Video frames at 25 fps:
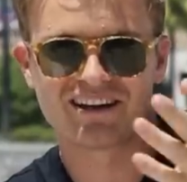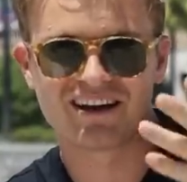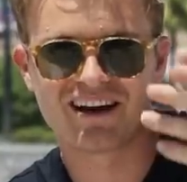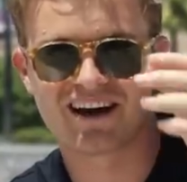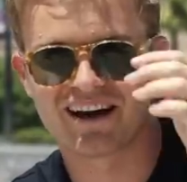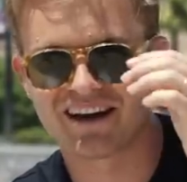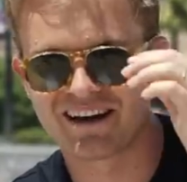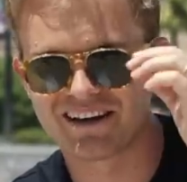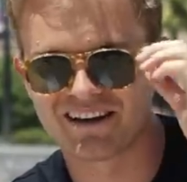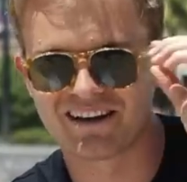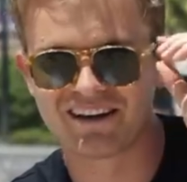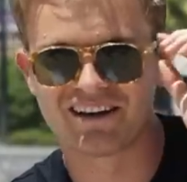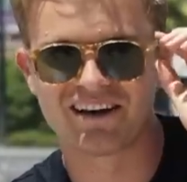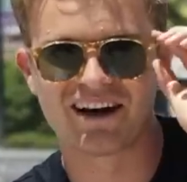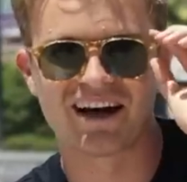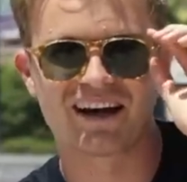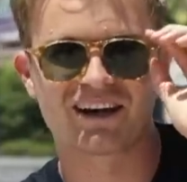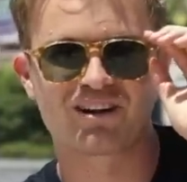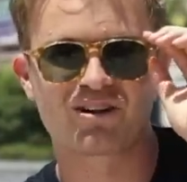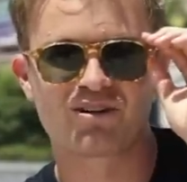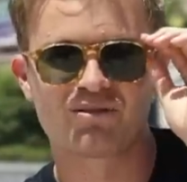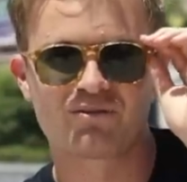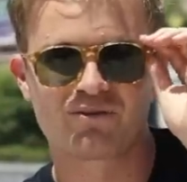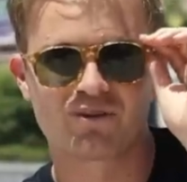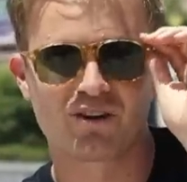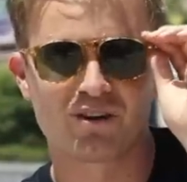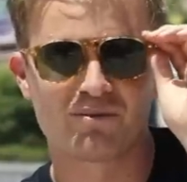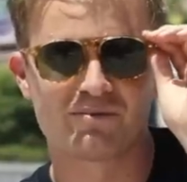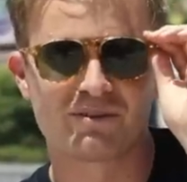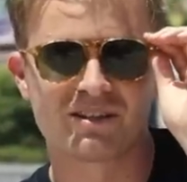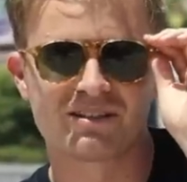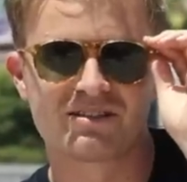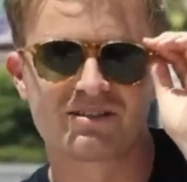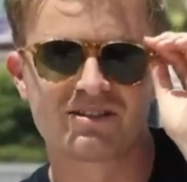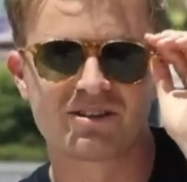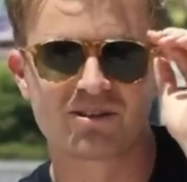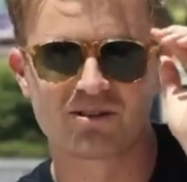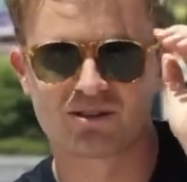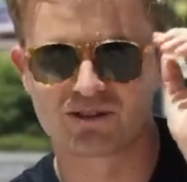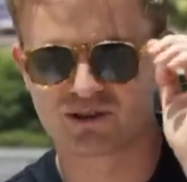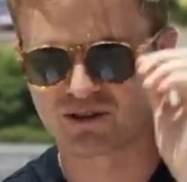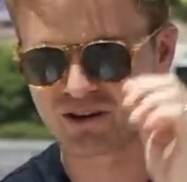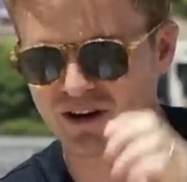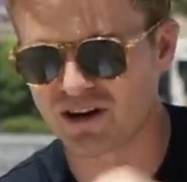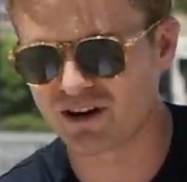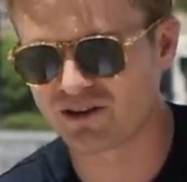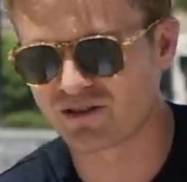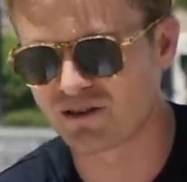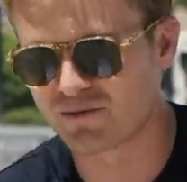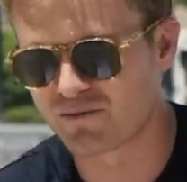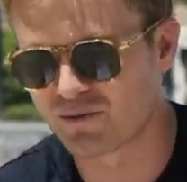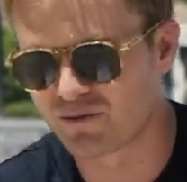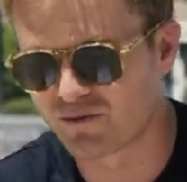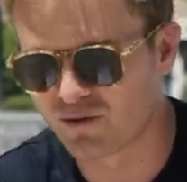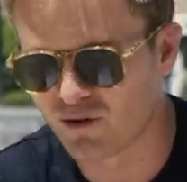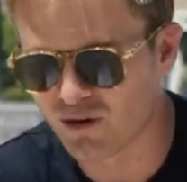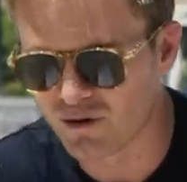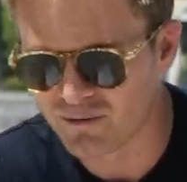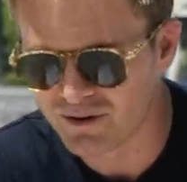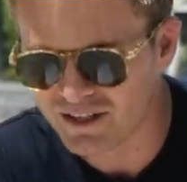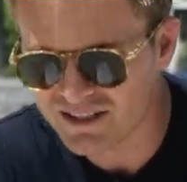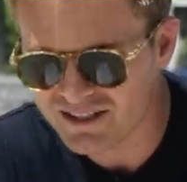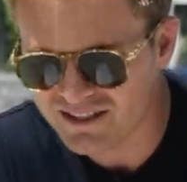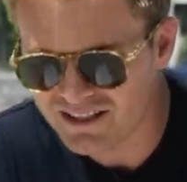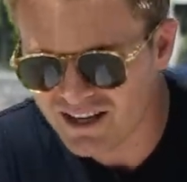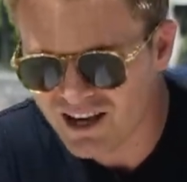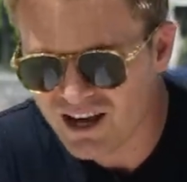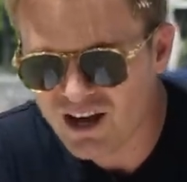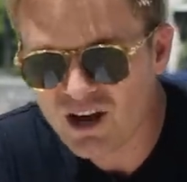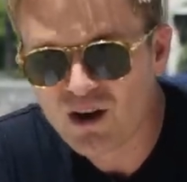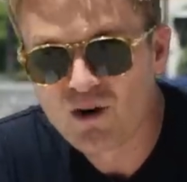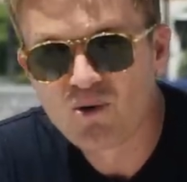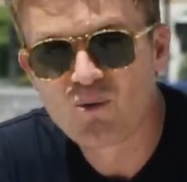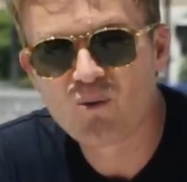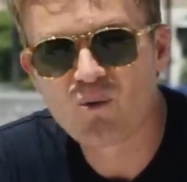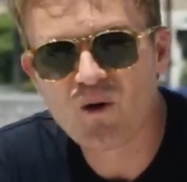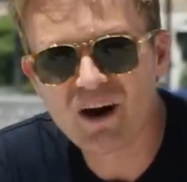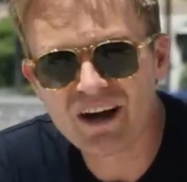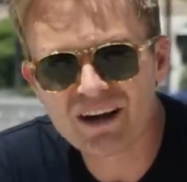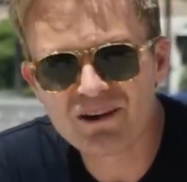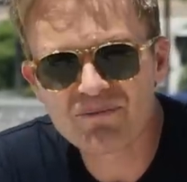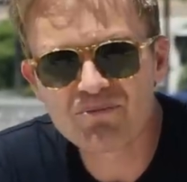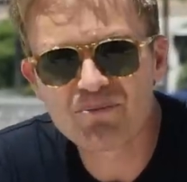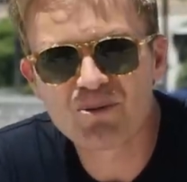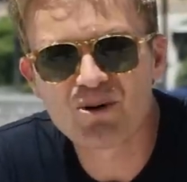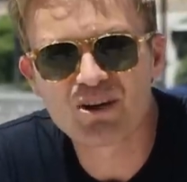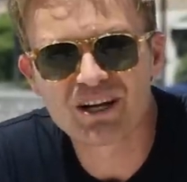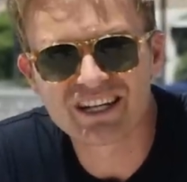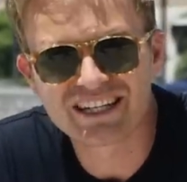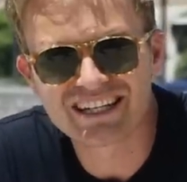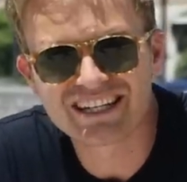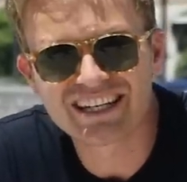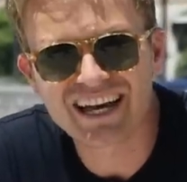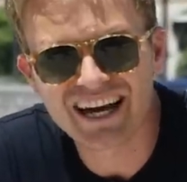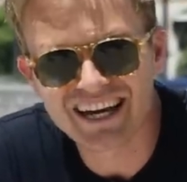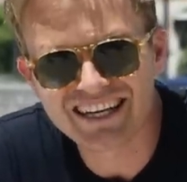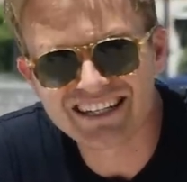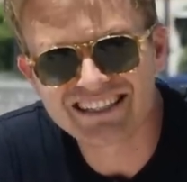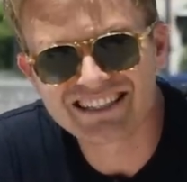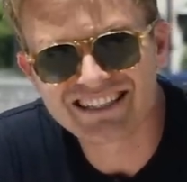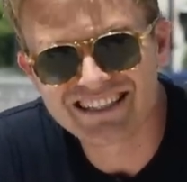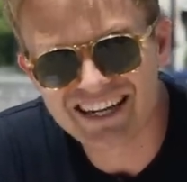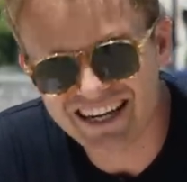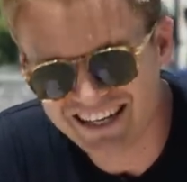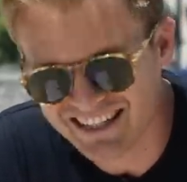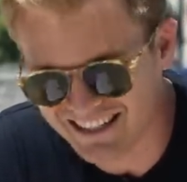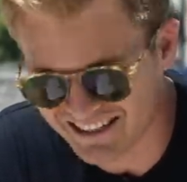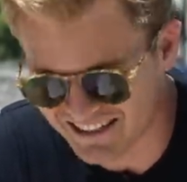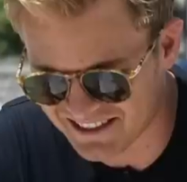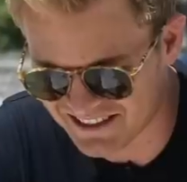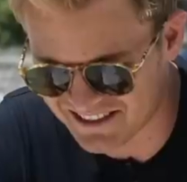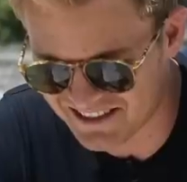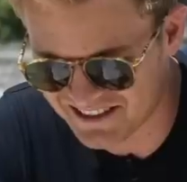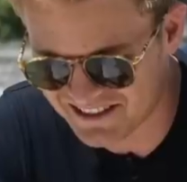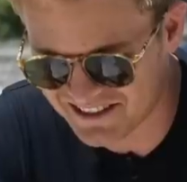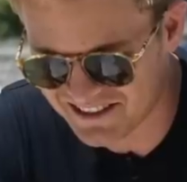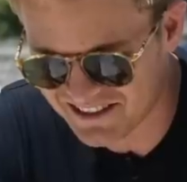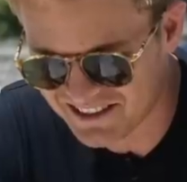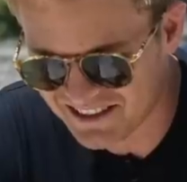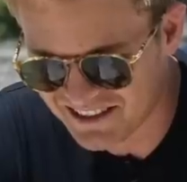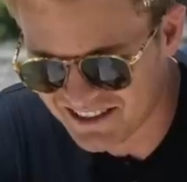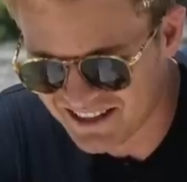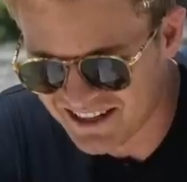I confirmed this 0 to 100 performance, 1.9 seconds.